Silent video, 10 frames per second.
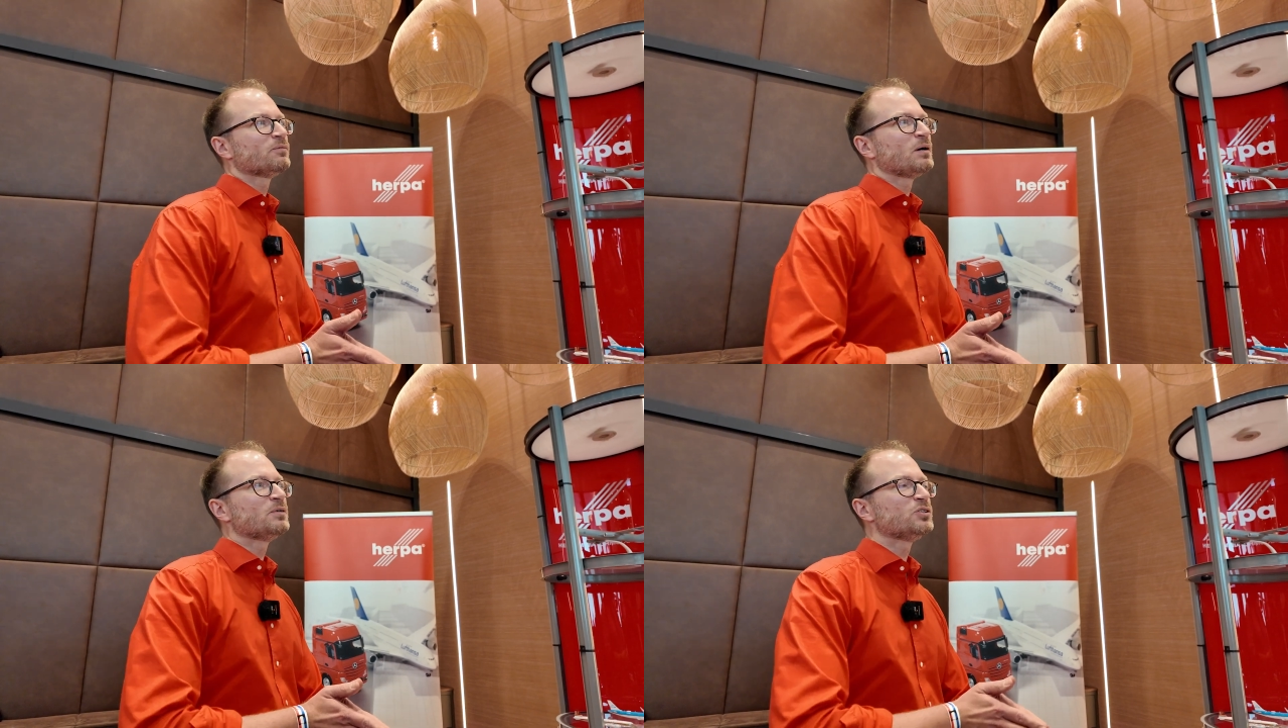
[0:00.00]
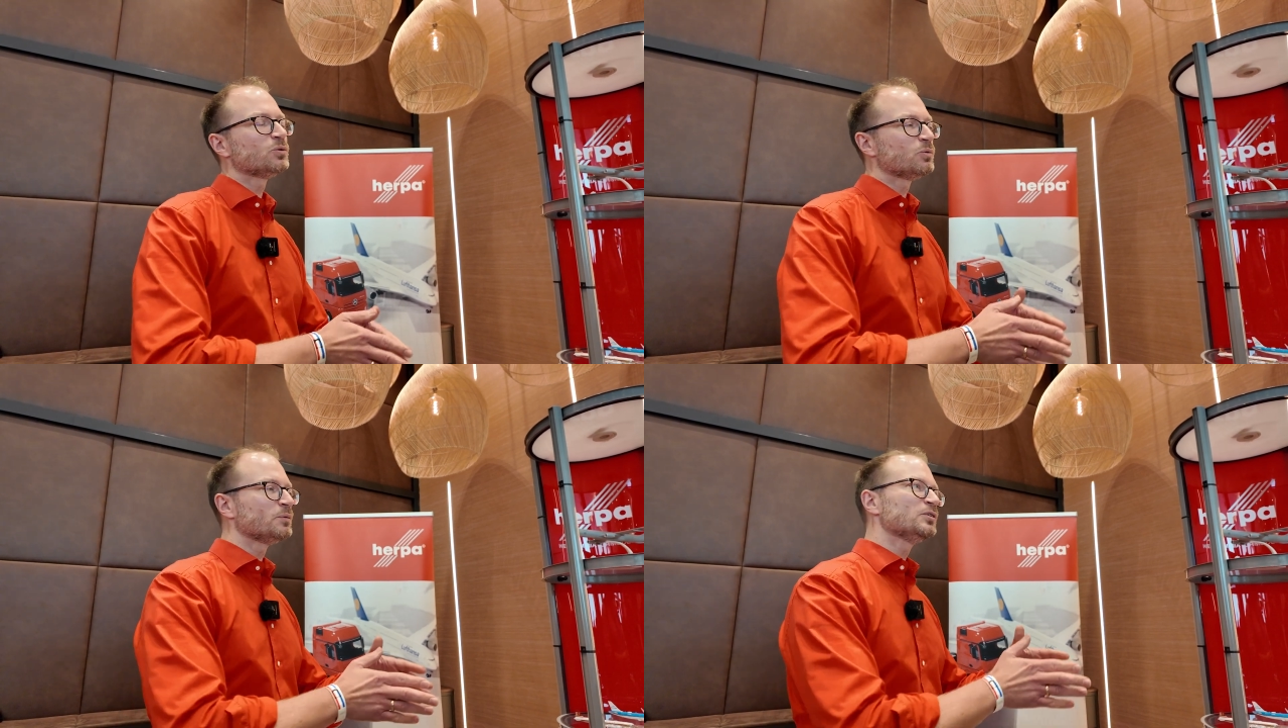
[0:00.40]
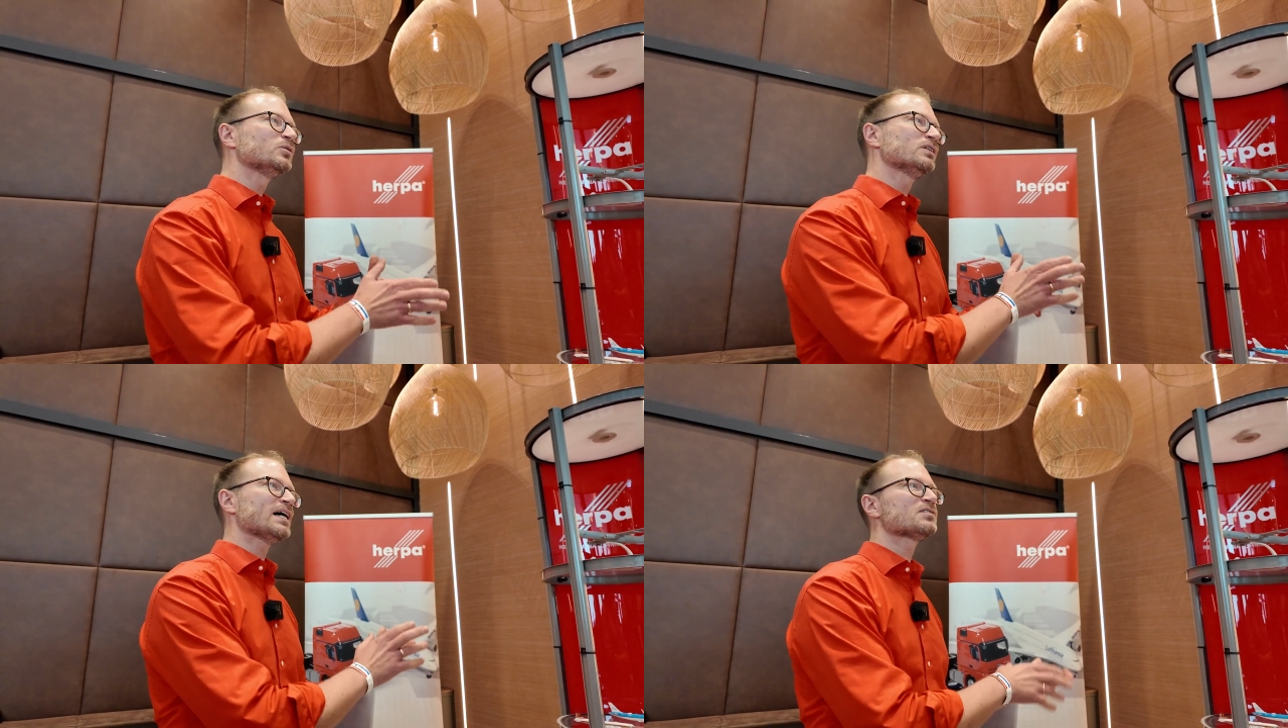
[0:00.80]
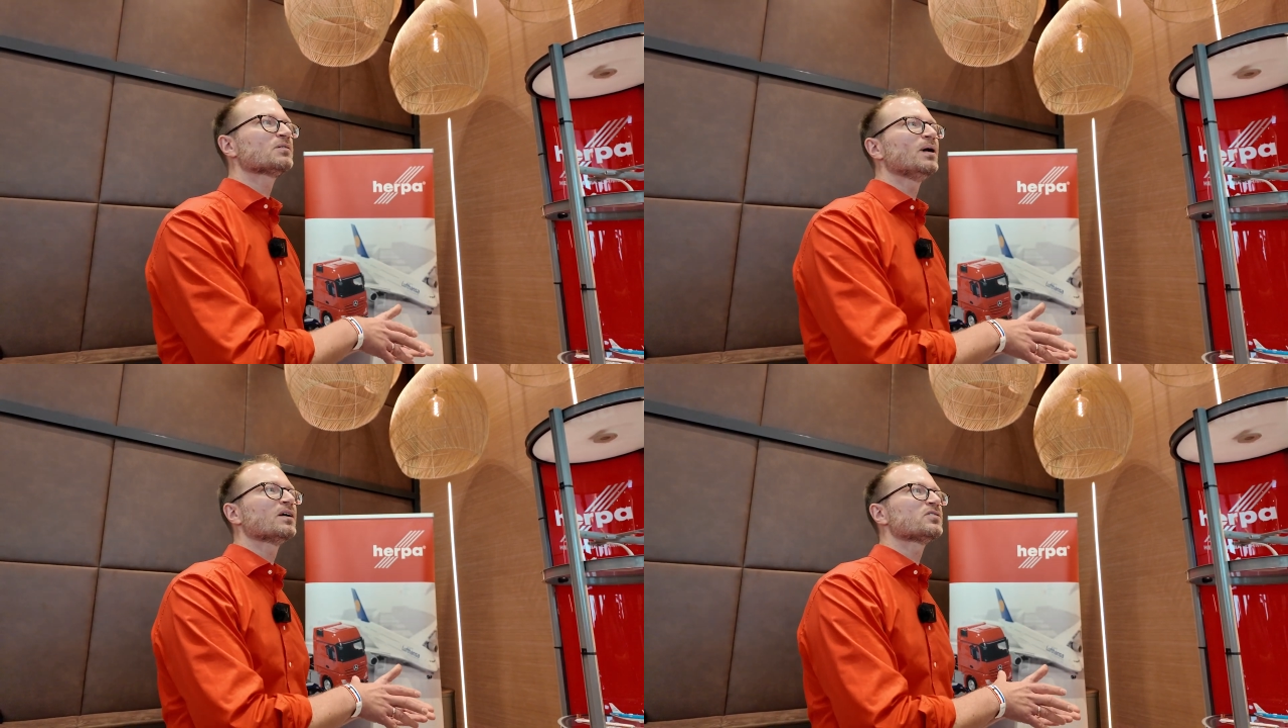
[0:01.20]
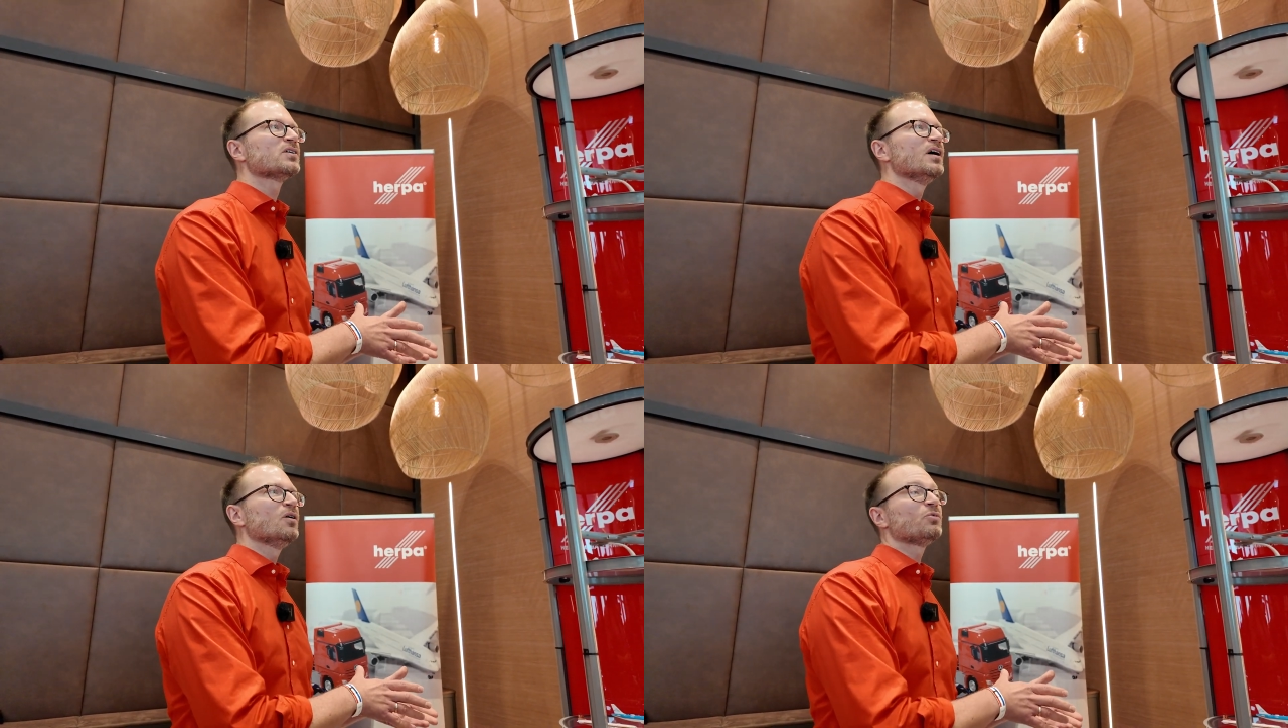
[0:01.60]
When we do classic models,
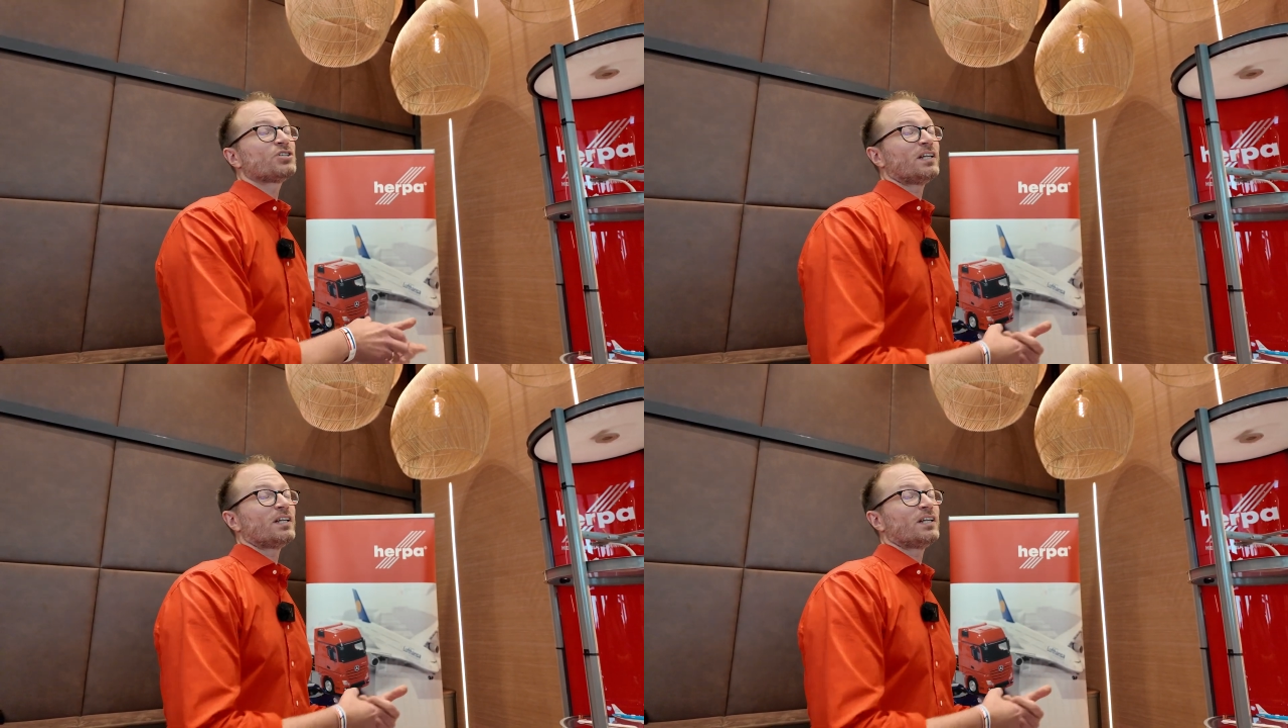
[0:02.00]
which